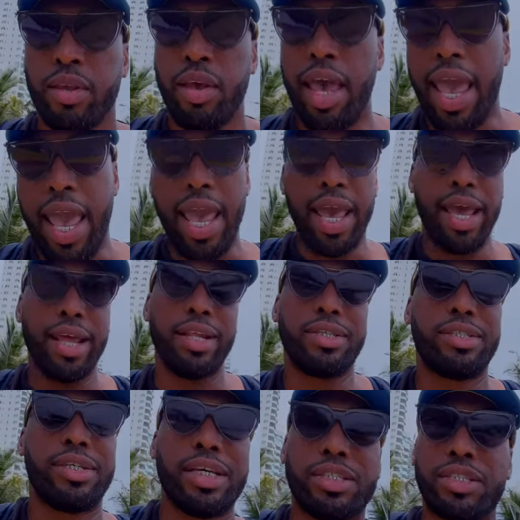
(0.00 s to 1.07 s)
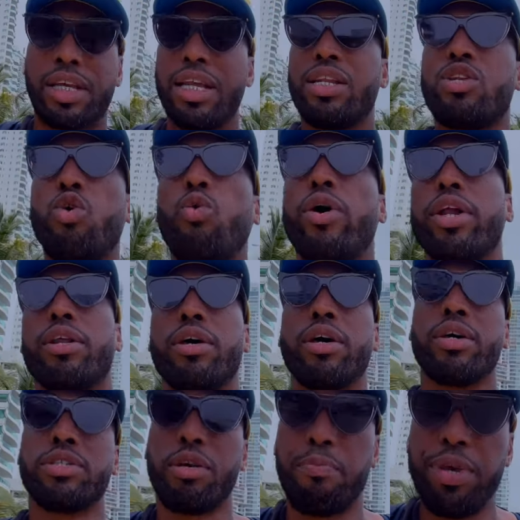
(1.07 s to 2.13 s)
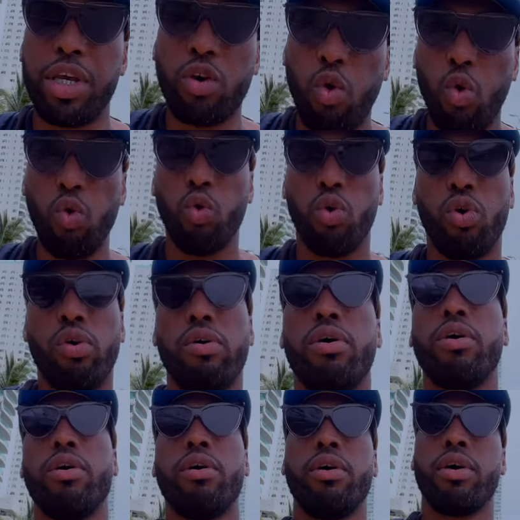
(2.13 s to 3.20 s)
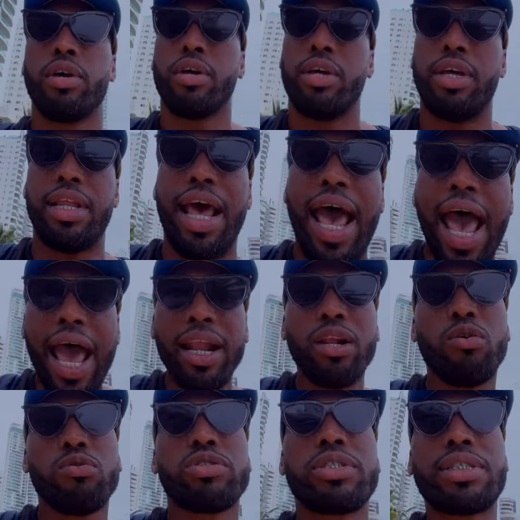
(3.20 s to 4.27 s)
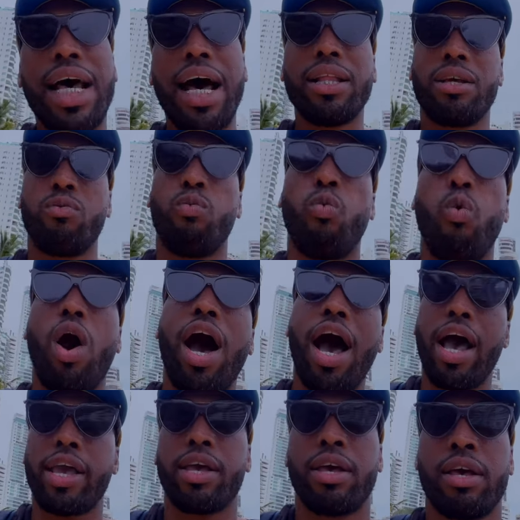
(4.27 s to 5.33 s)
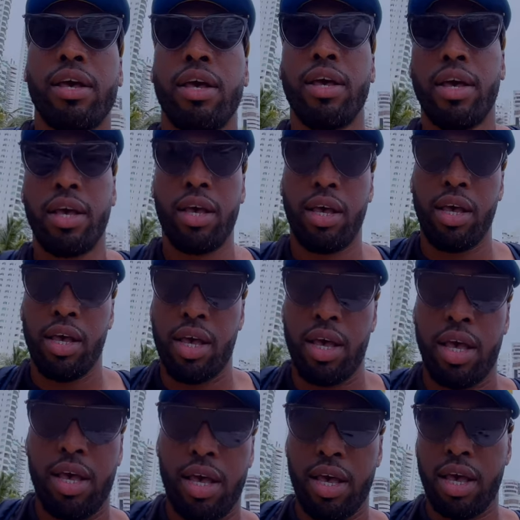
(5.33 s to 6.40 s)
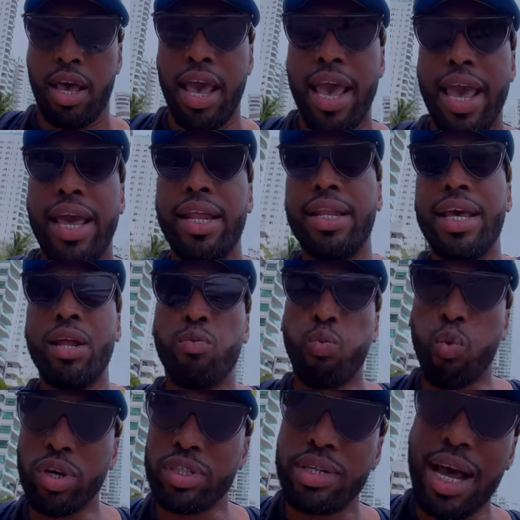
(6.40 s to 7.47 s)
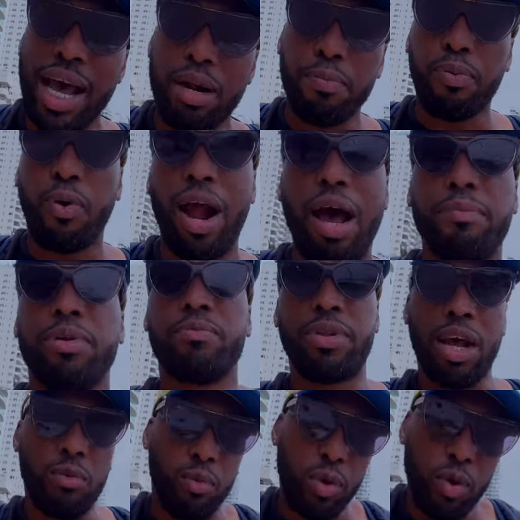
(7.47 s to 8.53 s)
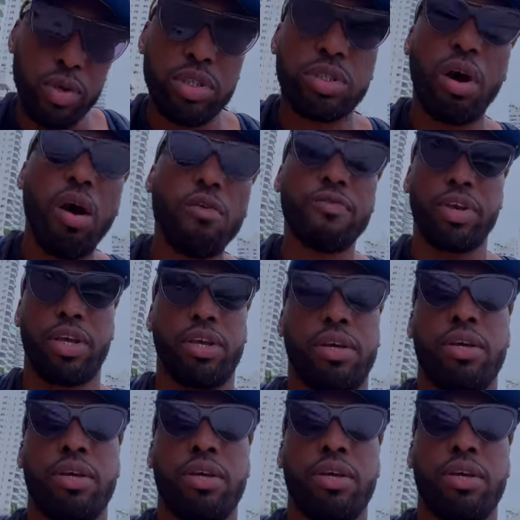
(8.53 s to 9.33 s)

And just to do it, to be cool. It had no solid why. And it was not a problem that we were solving.